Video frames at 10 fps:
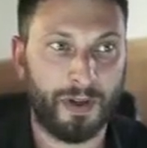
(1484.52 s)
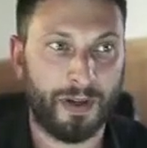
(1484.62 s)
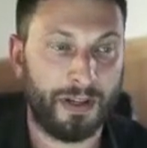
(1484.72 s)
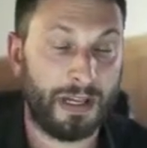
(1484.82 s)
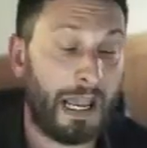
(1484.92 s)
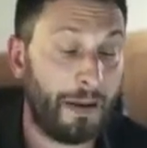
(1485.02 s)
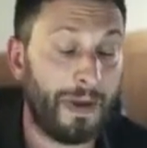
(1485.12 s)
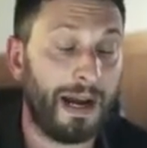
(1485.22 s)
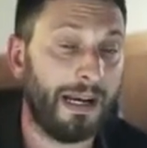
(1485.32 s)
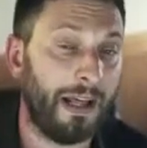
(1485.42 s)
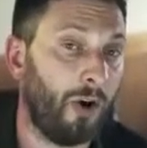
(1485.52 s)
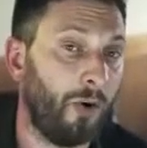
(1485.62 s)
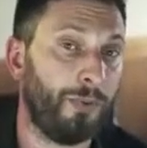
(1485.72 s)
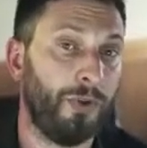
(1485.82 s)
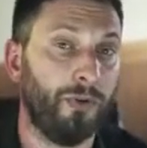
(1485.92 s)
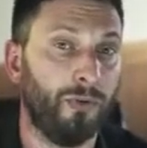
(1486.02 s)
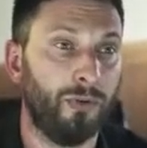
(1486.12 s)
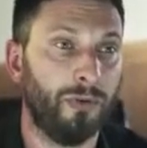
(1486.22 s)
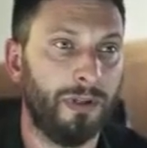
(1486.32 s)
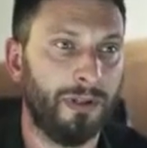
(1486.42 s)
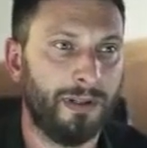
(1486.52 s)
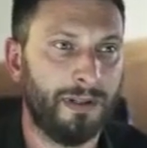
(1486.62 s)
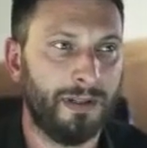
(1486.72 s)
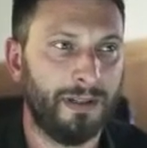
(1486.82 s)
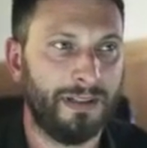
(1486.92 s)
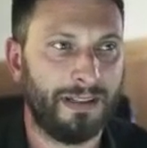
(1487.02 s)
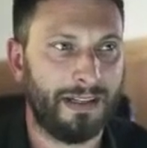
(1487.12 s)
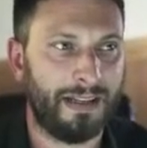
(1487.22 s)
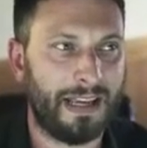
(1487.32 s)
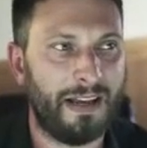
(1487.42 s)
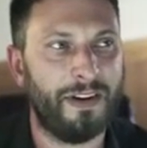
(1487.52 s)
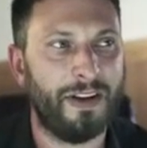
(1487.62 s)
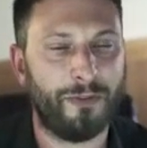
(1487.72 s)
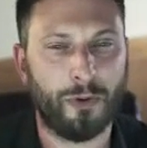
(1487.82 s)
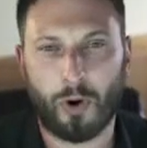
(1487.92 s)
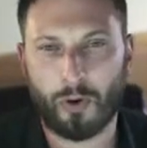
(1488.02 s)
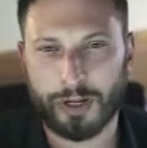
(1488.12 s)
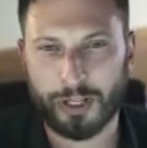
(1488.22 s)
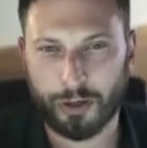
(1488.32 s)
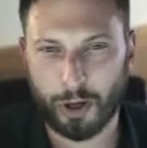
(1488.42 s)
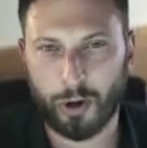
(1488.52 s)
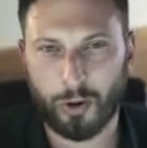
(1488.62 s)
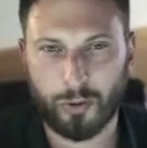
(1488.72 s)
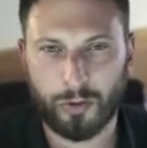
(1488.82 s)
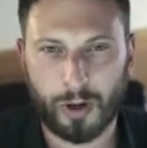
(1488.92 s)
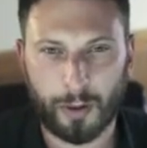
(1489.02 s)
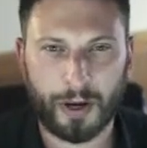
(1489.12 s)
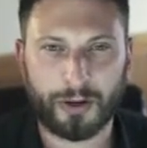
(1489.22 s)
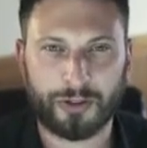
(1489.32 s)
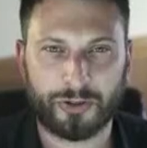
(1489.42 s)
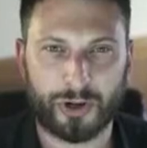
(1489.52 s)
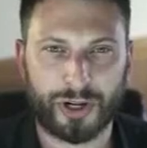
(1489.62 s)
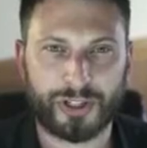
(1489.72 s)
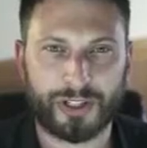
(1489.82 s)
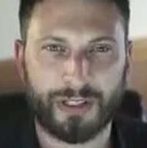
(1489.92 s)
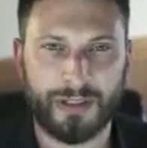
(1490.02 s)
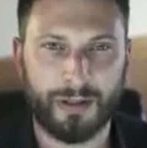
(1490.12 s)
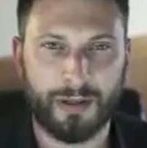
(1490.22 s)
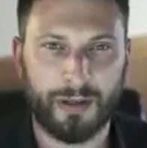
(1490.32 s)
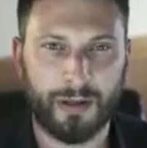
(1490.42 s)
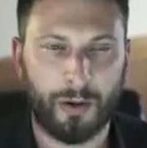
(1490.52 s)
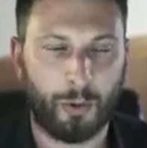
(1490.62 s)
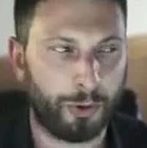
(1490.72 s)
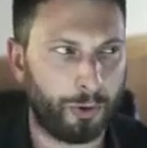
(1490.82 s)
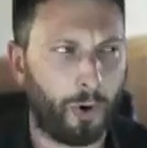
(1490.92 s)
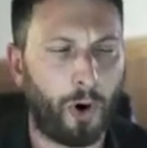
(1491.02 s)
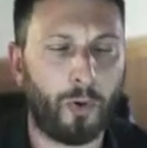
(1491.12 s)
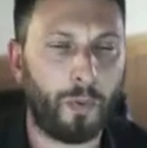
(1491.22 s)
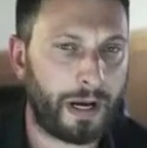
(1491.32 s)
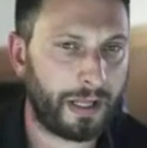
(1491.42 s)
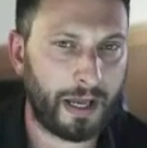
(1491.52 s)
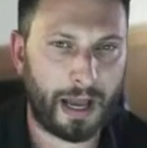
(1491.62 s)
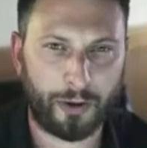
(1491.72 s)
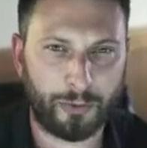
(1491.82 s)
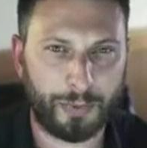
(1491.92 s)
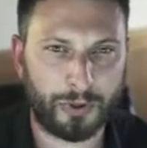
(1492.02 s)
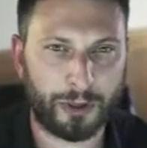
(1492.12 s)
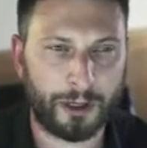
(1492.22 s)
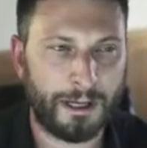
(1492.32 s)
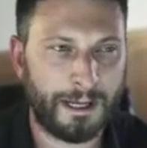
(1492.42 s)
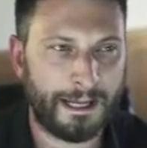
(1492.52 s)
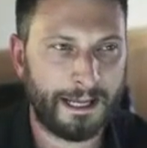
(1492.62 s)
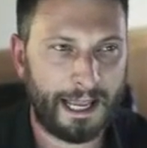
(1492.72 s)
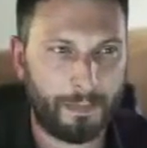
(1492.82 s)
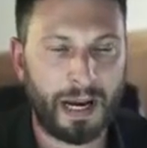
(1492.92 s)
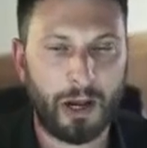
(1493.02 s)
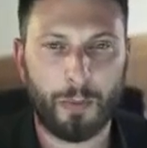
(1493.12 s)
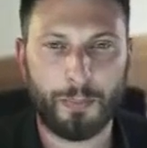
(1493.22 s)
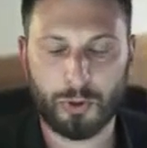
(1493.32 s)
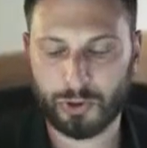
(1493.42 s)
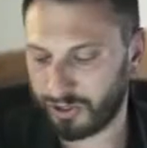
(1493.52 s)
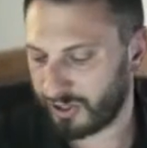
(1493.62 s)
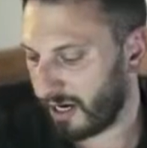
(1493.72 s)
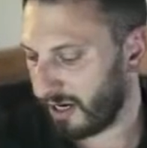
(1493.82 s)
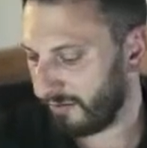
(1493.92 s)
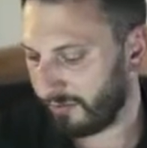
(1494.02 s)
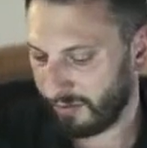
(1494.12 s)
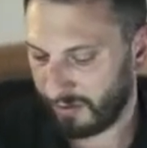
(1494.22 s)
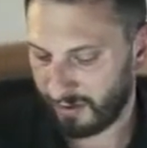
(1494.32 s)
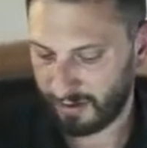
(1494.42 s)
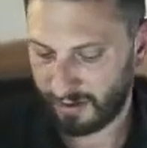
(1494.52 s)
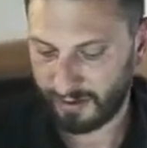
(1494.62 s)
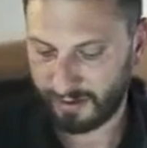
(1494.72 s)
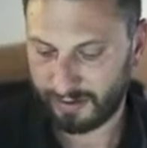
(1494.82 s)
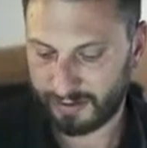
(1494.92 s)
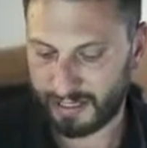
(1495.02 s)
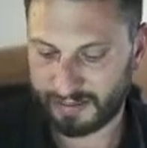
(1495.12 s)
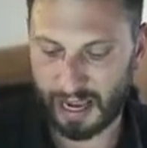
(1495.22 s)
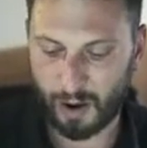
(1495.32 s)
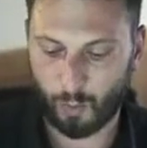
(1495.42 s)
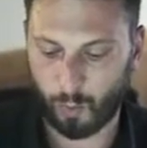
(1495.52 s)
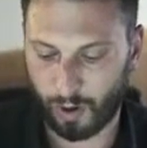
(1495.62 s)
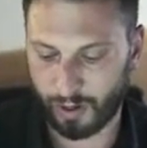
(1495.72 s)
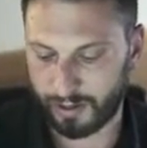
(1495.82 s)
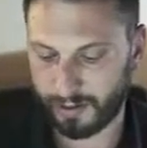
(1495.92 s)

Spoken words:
It might help you, even if you already know about construction or you're already a house builder, it might help you just kind of get that one